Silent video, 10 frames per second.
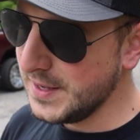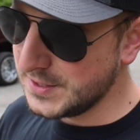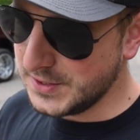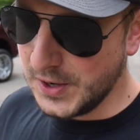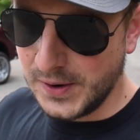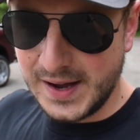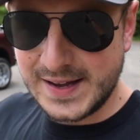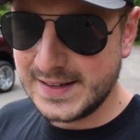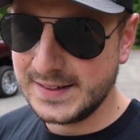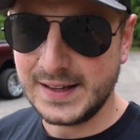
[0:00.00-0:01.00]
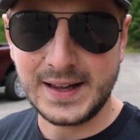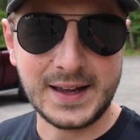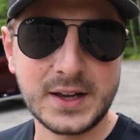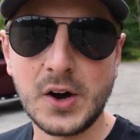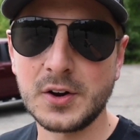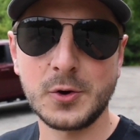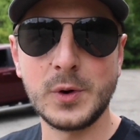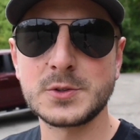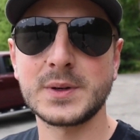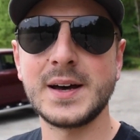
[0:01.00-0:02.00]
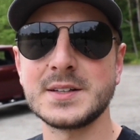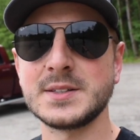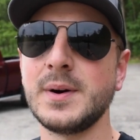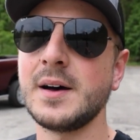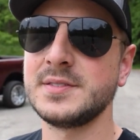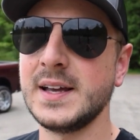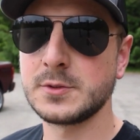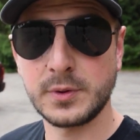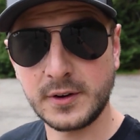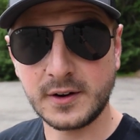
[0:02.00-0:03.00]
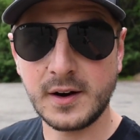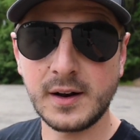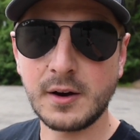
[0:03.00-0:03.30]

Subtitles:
So I called it quits with Custom Offsets with Archon